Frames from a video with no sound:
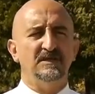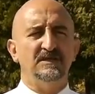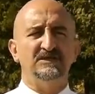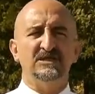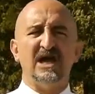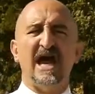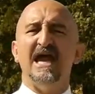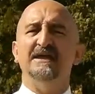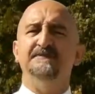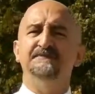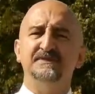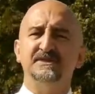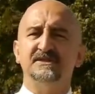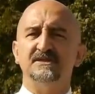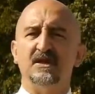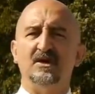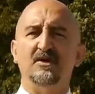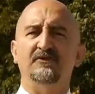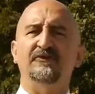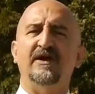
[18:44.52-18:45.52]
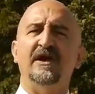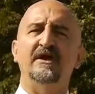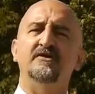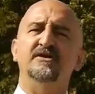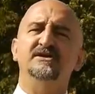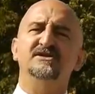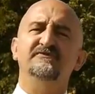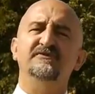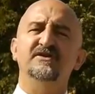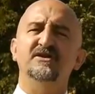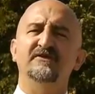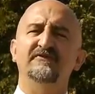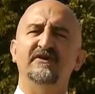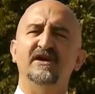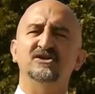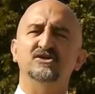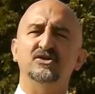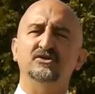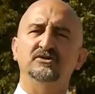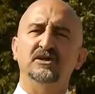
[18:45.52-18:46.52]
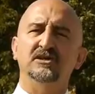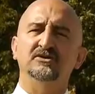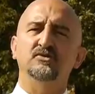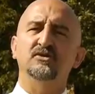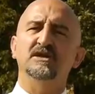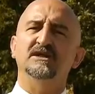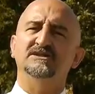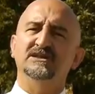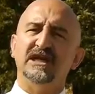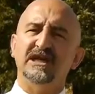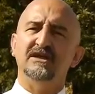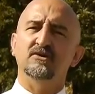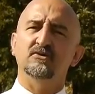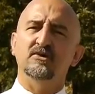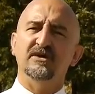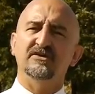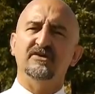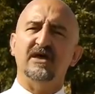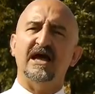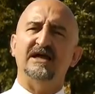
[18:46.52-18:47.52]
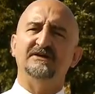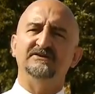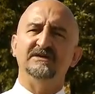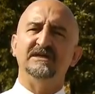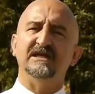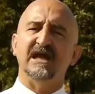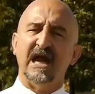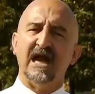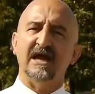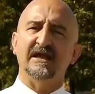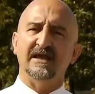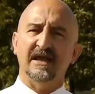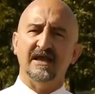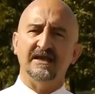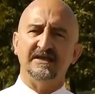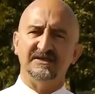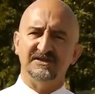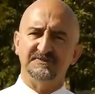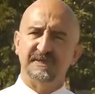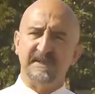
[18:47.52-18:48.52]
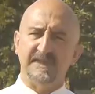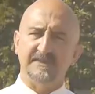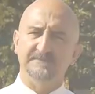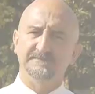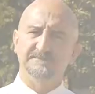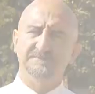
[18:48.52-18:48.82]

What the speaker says: types of areas of innovation that we are dealing with at the IASP.